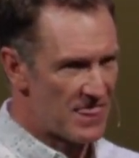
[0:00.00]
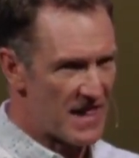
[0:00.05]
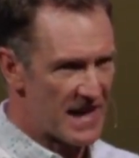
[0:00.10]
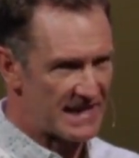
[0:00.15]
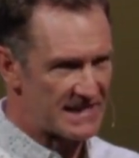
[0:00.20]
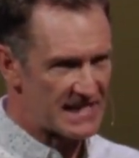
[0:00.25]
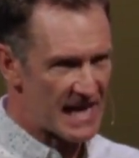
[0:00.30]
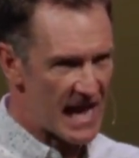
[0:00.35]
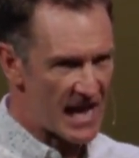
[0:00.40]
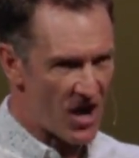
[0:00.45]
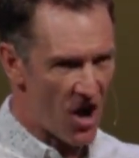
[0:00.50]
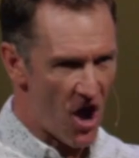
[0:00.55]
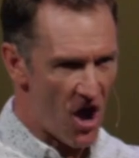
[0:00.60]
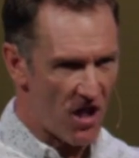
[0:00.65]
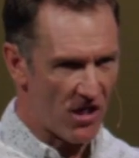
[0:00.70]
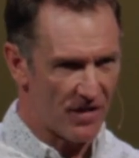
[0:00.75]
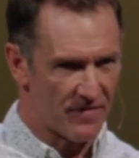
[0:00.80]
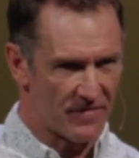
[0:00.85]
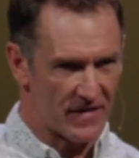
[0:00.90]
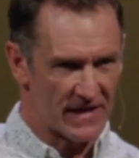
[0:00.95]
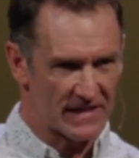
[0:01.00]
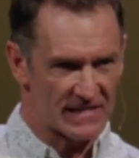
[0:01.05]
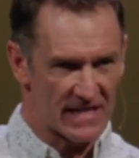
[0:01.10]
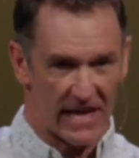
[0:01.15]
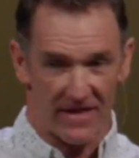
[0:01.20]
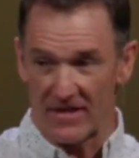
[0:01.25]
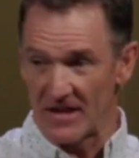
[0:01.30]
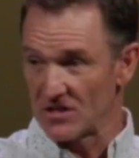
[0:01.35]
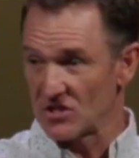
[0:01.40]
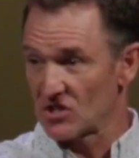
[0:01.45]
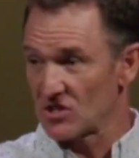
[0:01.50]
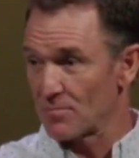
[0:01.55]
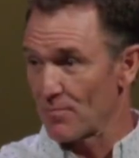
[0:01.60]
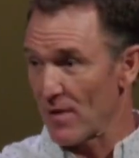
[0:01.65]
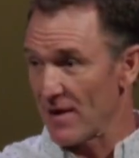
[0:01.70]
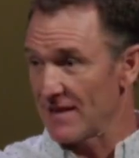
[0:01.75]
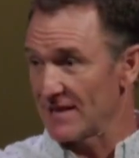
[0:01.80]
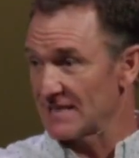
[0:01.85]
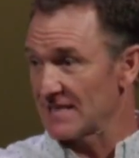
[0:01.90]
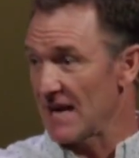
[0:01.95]
They take all of us, and they
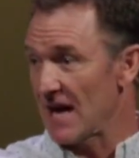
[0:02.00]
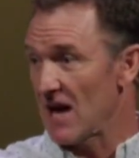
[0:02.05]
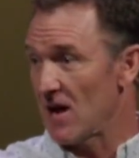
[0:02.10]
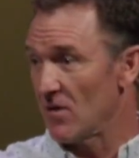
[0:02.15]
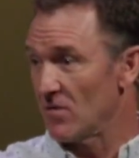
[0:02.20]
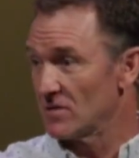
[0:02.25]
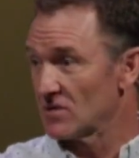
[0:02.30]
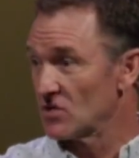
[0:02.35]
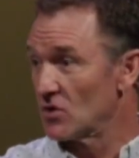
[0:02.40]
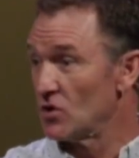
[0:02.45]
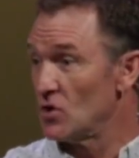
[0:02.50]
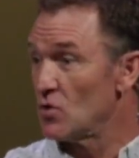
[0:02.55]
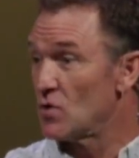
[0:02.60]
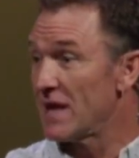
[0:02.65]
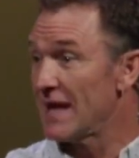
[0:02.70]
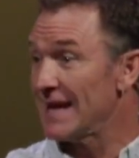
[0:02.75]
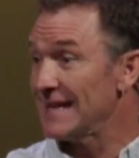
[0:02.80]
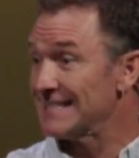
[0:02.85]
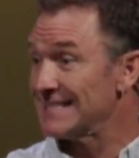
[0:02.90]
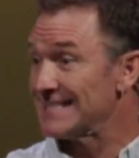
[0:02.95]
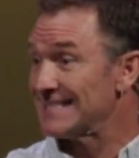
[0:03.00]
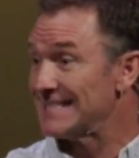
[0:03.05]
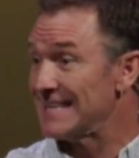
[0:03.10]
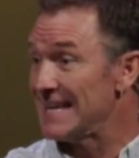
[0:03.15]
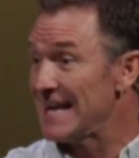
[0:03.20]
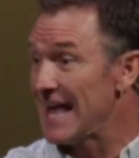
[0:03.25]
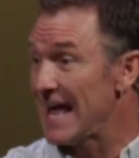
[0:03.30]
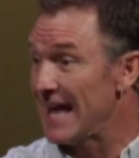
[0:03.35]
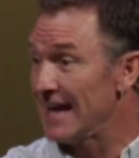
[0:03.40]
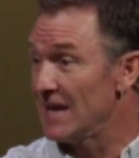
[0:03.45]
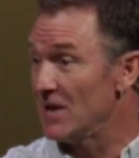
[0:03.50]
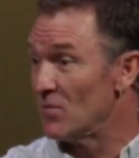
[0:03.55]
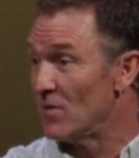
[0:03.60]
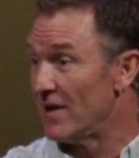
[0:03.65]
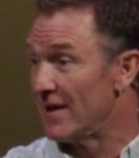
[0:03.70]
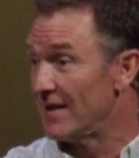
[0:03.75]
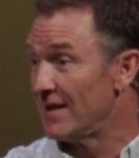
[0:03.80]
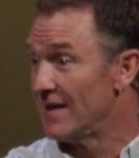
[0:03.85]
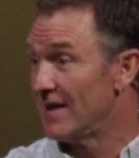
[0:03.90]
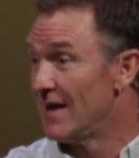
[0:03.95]
spread us out so you can't see
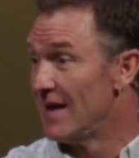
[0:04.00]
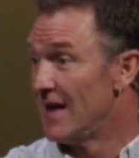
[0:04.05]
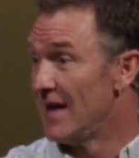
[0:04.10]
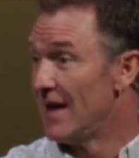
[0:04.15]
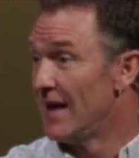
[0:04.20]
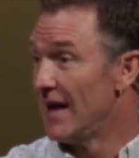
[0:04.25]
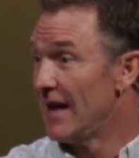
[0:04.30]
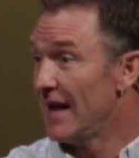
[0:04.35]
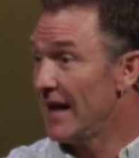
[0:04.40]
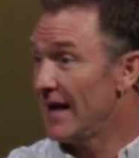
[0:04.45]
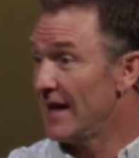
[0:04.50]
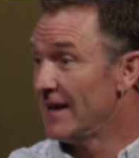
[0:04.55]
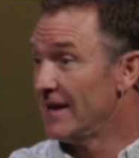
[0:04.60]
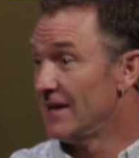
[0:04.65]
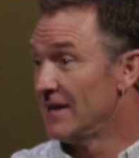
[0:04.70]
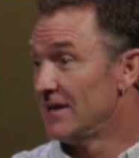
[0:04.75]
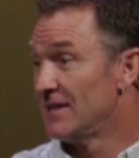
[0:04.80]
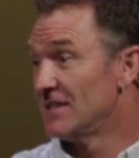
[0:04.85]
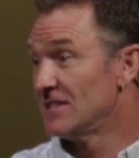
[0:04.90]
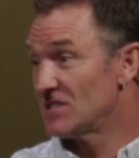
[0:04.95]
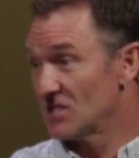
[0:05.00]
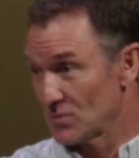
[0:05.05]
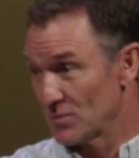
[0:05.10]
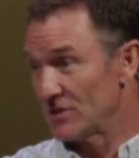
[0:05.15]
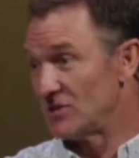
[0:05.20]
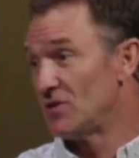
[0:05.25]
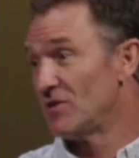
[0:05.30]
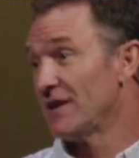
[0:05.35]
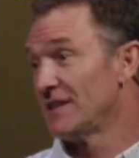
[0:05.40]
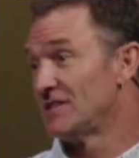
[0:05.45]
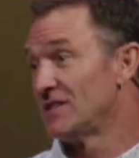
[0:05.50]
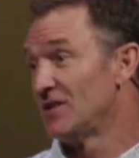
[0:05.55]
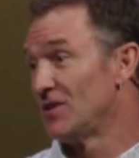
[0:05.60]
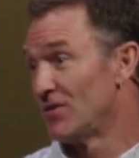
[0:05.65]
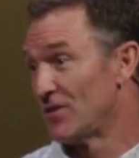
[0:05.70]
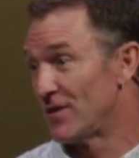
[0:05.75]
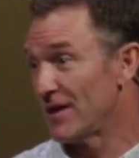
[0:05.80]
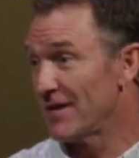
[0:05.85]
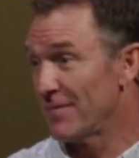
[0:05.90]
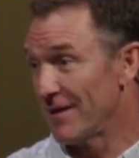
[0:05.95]
anyone. And this is what you get to
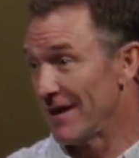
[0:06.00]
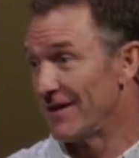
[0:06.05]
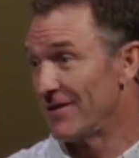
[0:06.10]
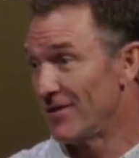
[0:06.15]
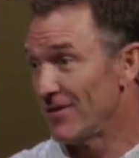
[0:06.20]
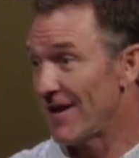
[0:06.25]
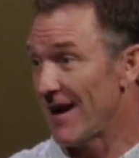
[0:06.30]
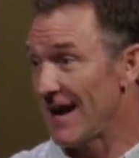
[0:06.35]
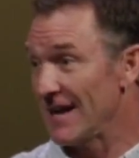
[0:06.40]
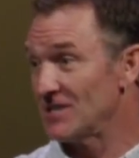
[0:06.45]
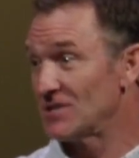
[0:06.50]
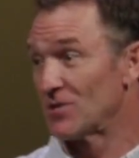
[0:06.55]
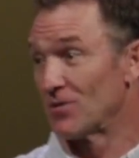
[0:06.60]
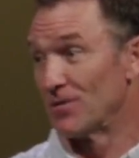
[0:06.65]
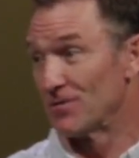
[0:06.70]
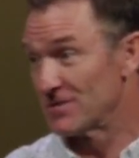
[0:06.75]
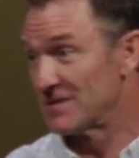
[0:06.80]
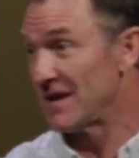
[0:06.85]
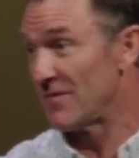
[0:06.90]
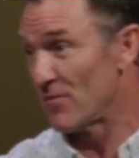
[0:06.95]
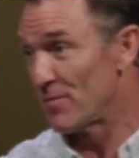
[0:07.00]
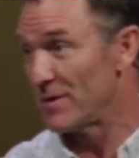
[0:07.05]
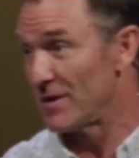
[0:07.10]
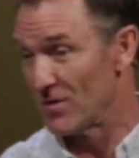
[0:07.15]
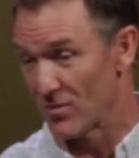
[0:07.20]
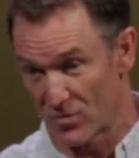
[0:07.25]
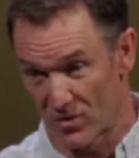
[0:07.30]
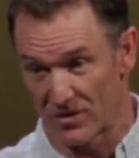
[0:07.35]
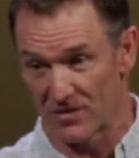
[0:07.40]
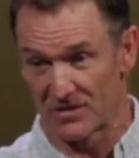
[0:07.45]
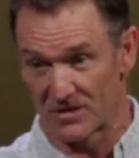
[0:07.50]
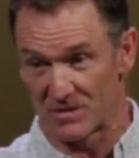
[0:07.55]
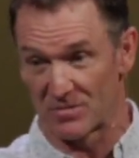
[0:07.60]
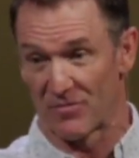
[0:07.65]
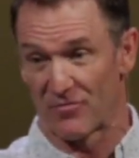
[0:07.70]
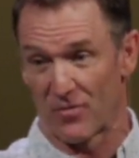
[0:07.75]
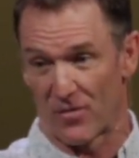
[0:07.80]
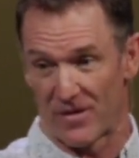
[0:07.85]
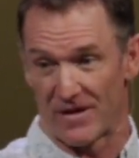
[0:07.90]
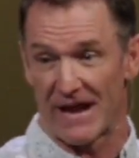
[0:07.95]
do. Think about it. You're a high schooler who's never been in the wilderness
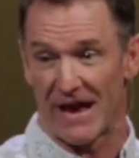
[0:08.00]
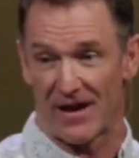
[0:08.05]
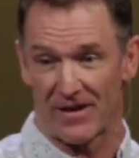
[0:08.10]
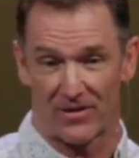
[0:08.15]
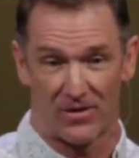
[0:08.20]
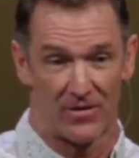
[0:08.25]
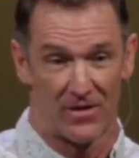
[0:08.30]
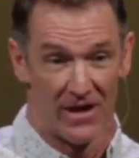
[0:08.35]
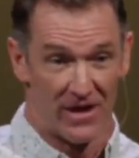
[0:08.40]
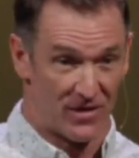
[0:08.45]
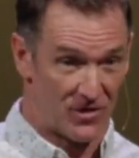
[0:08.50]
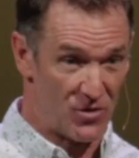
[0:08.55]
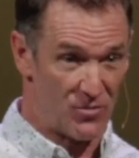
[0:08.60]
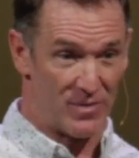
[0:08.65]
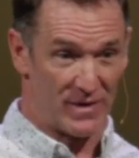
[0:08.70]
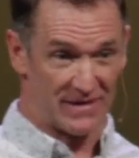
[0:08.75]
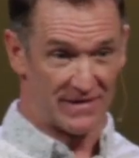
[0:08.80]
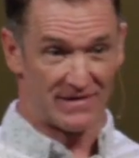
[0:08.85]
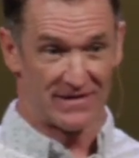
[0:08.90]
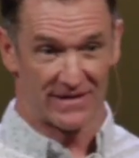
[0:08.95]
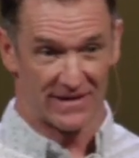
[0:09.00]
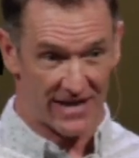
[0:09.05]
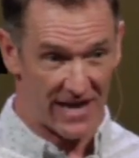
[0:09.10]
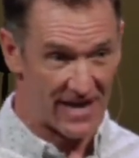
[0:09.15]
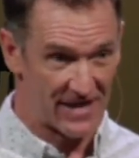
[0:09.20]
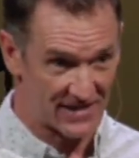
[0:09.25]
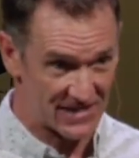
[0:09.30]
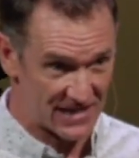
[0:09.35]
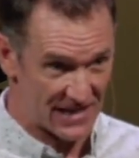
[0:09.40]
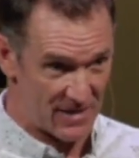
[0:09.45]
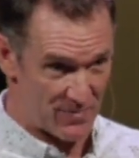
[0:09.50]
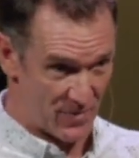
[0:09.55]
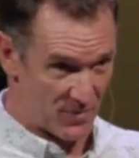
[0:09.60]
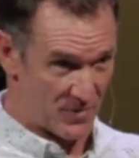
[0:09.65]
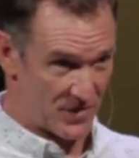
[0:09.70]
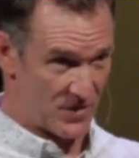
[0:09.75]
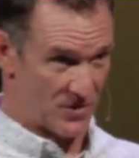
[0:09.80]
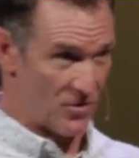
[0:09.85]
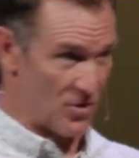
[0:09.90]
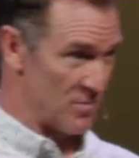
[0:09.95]
before. Now you've been kind of
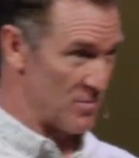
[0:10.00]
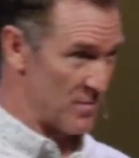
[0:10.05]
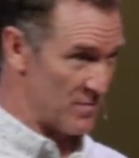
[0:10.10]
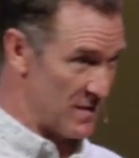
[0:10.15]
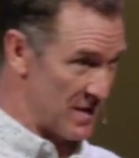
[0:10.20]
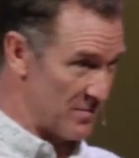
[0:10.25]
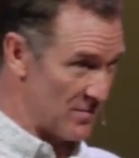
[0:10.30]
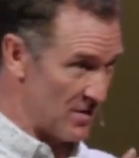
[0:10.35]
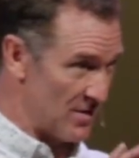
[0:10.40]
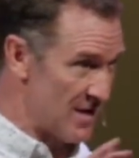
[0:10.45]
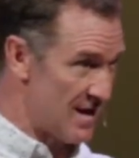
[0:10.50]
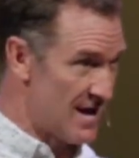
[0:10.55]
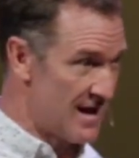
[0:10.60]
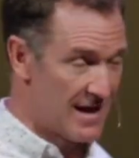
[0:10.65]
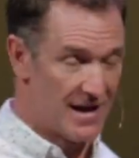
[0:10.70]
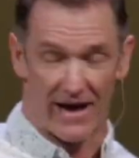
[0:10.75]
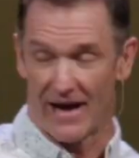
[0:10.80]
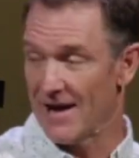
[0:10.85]
sleeping with a group of people.